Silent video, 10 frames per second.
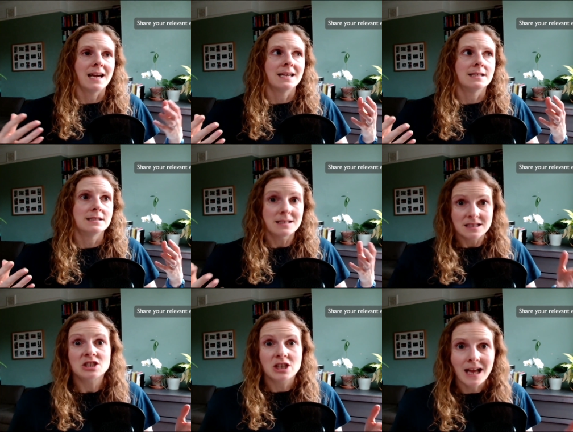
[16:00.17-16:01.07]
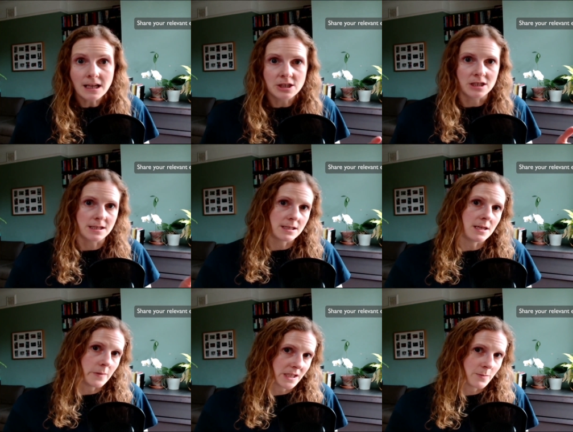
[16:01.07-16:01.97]
and the challenges
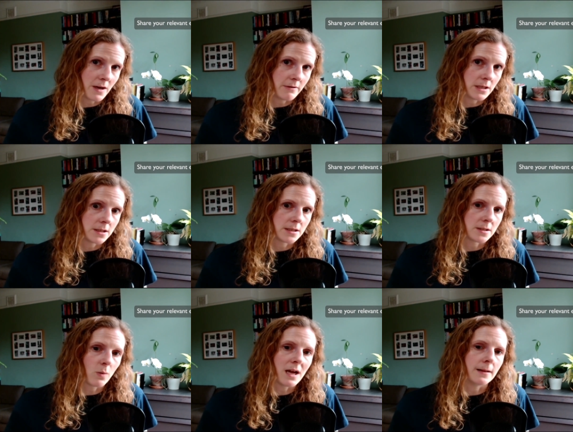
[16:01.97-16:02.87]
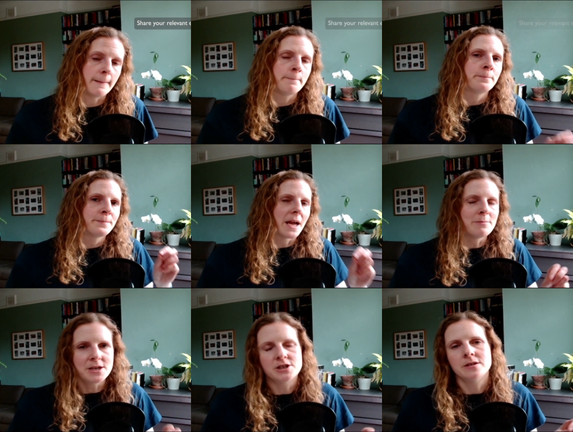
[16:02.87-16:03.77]
that you experienced as well. I
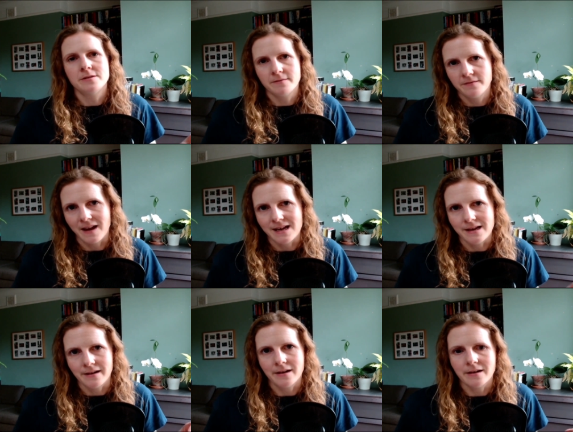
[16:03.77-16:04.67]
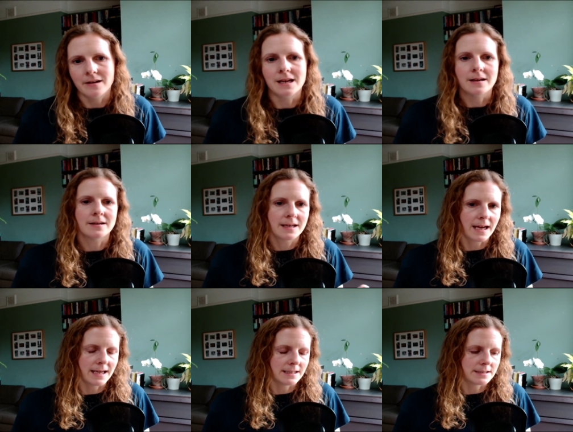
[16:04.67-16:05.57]
mentioned failure earlier,
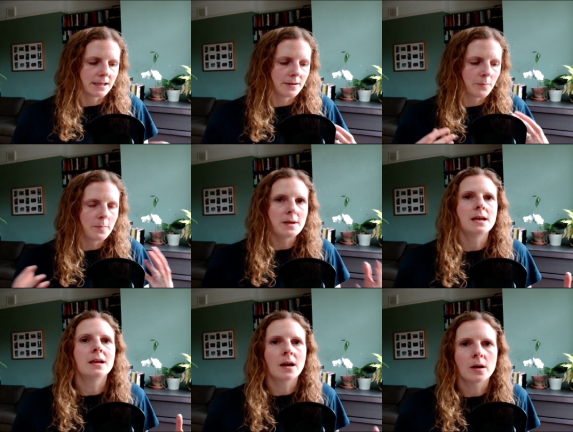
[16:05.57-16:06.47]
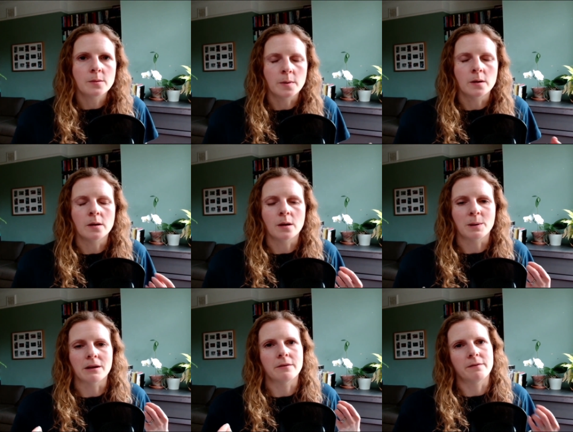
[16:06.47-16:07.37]
and being open
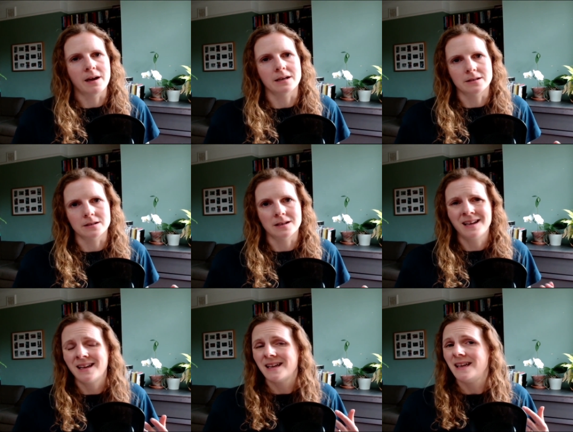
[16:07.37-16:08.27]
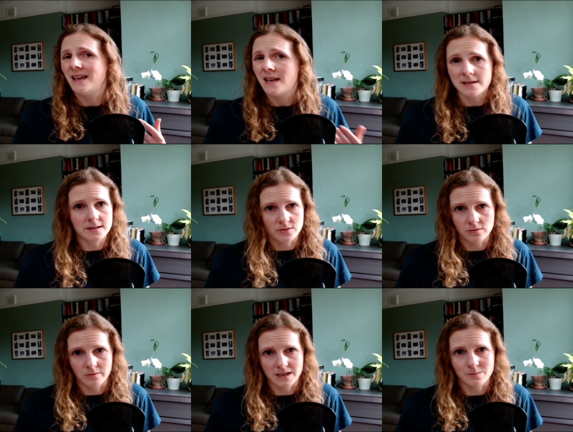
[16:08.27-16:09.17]
about the fact that it isn't
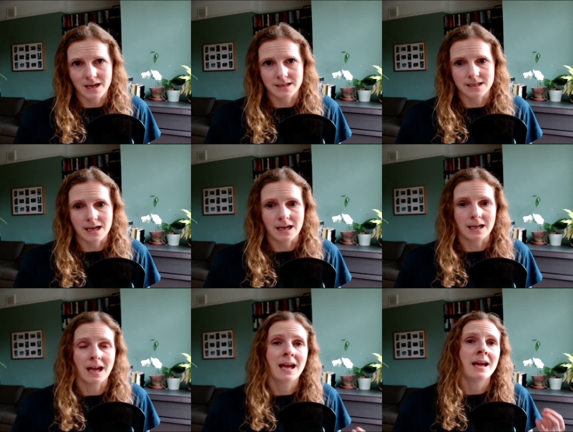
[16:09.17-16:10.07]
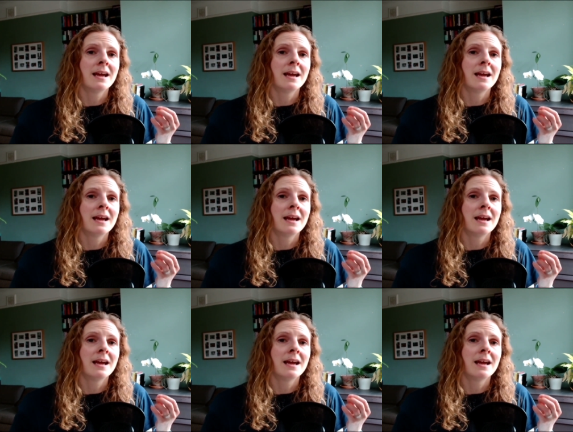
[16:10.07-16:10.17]
always plain sailing